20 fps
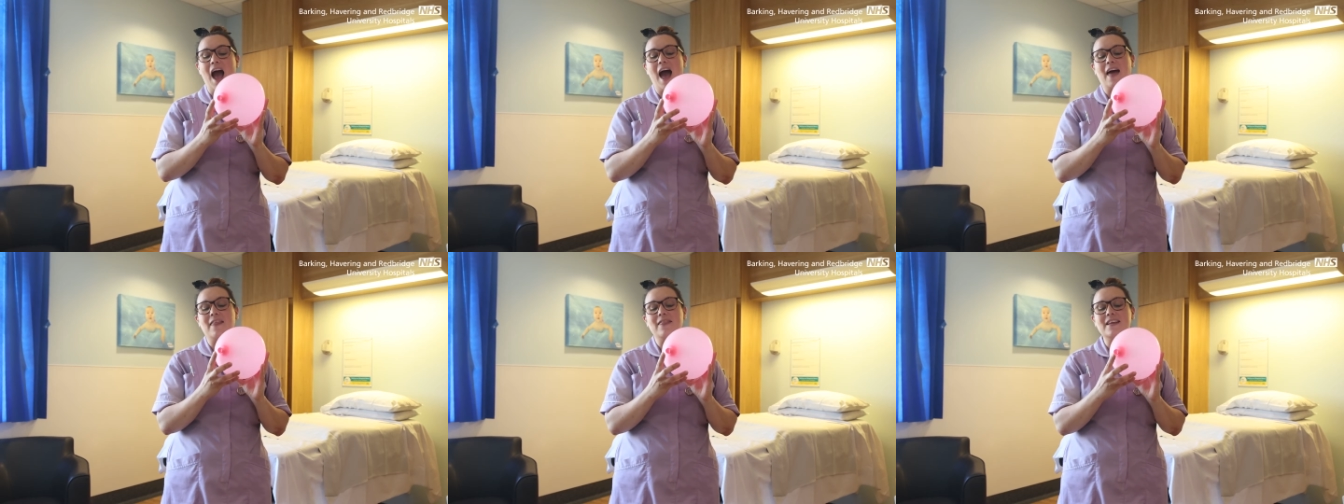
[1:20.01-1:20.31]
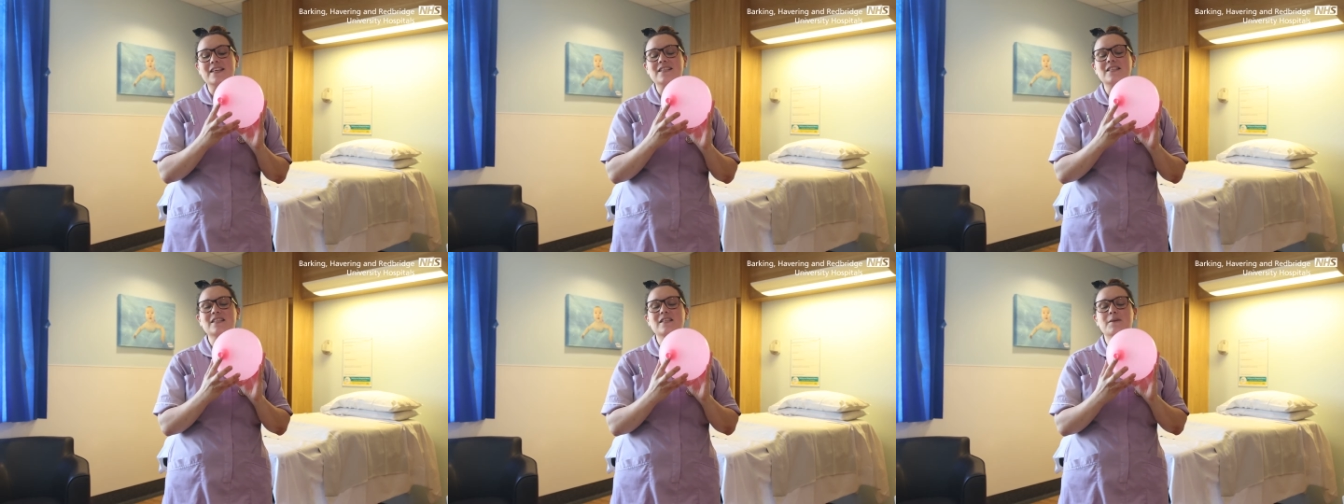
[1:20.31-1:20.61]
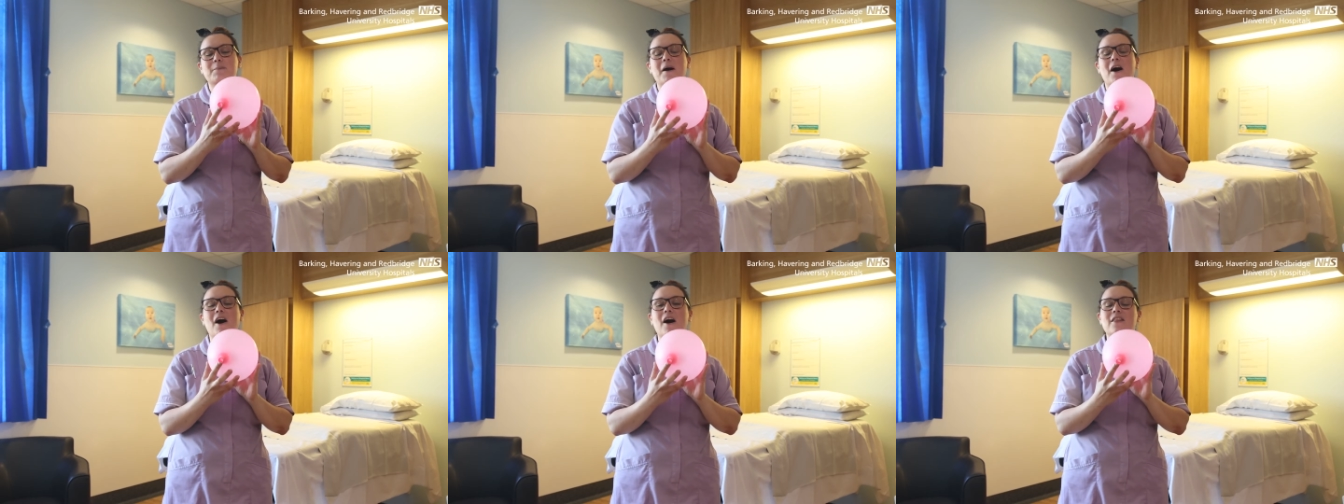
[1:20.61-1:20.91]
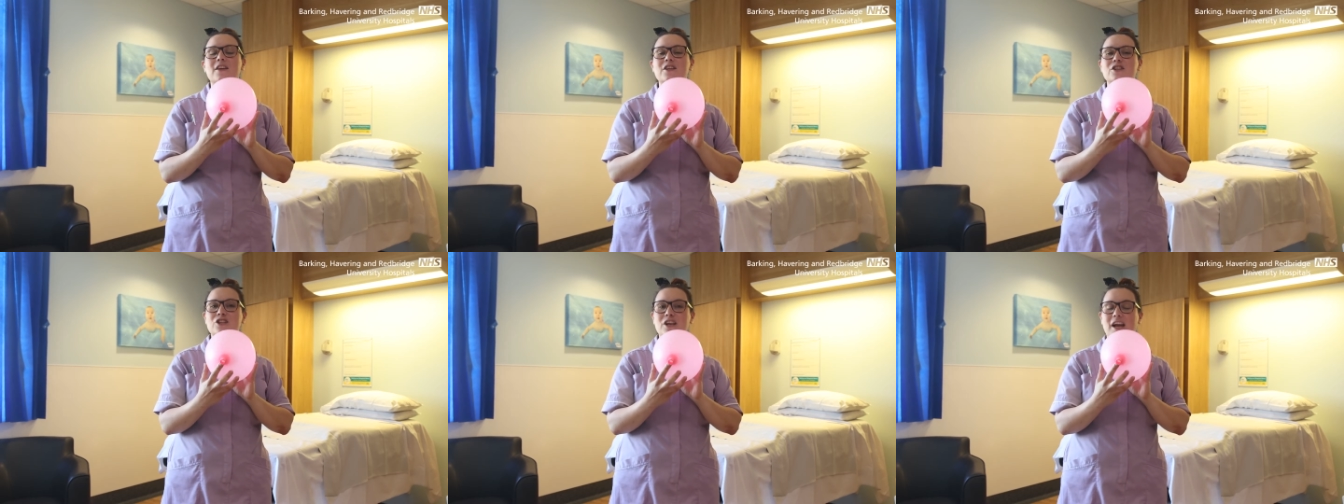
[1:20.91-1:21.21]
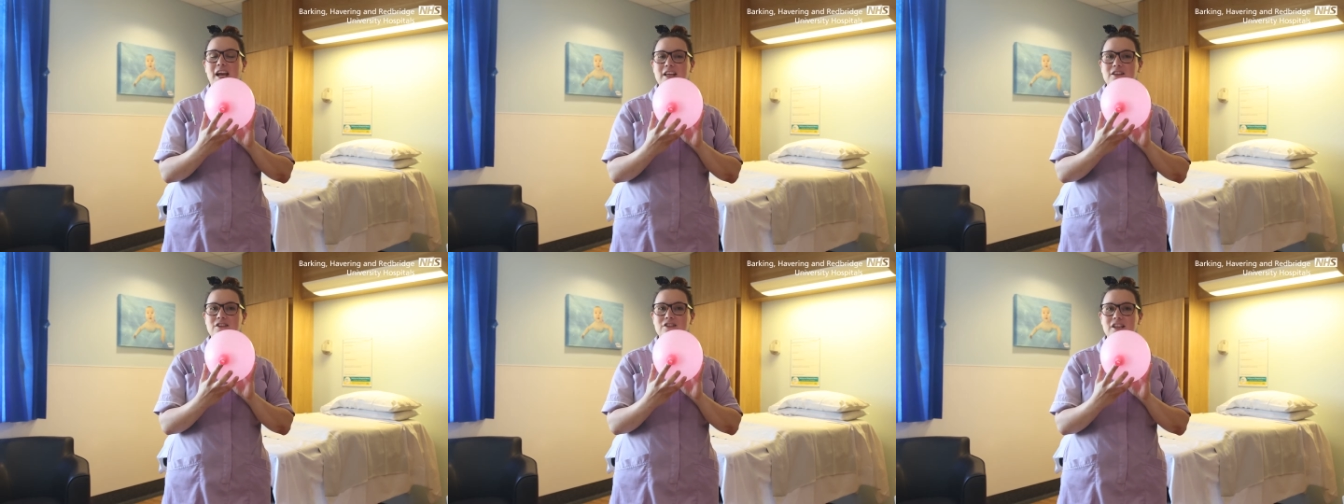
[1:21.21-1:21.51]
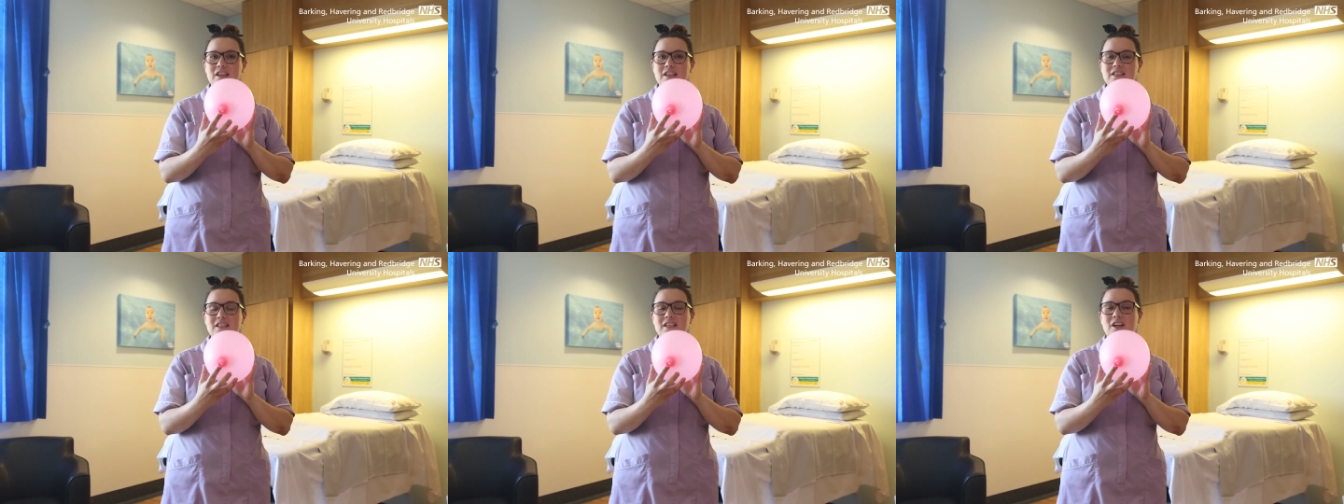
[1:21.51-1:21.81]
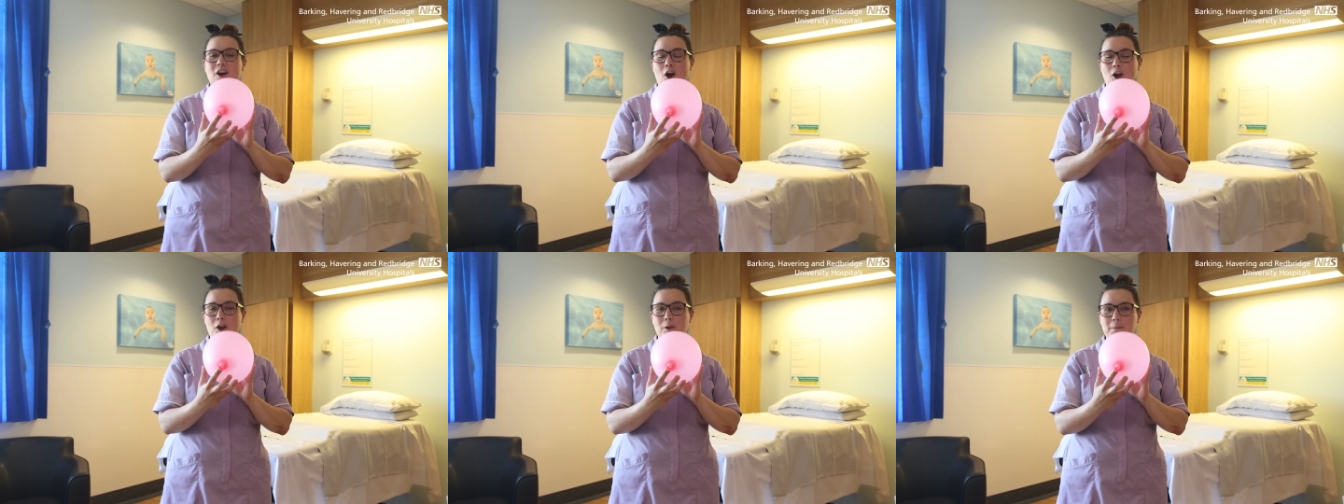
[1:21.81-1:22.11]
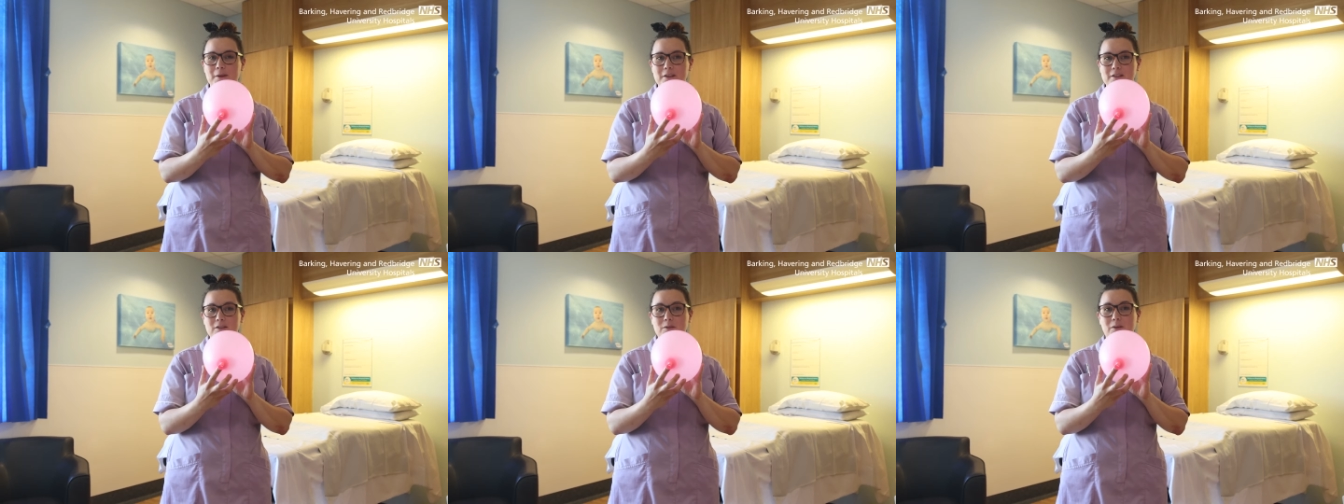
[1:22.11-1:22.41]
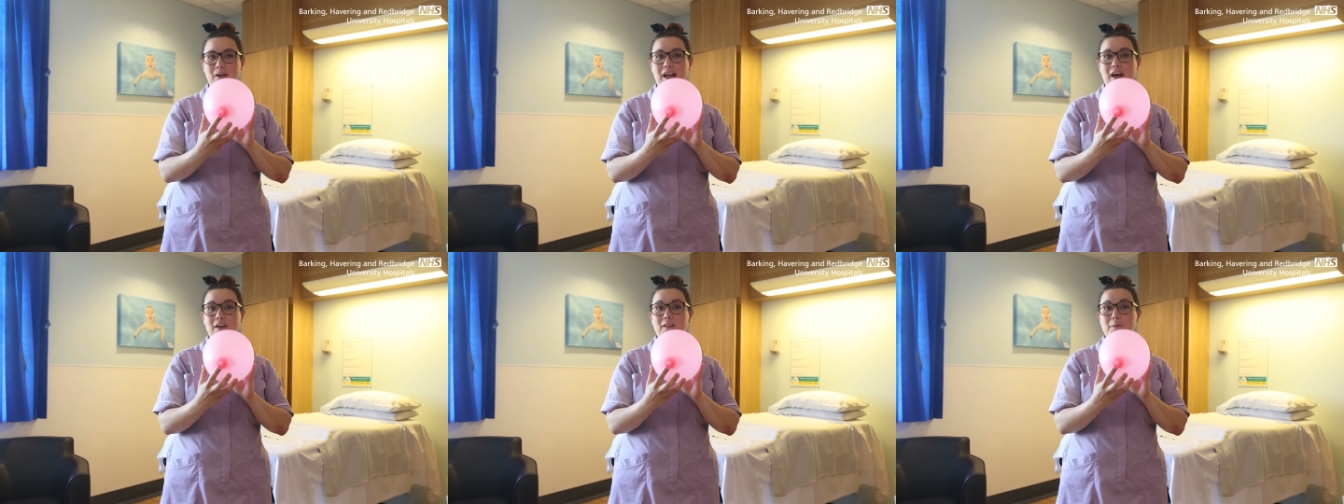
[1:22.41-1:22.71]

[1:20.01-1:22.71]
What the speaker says: and this is the part that changes and opens to allow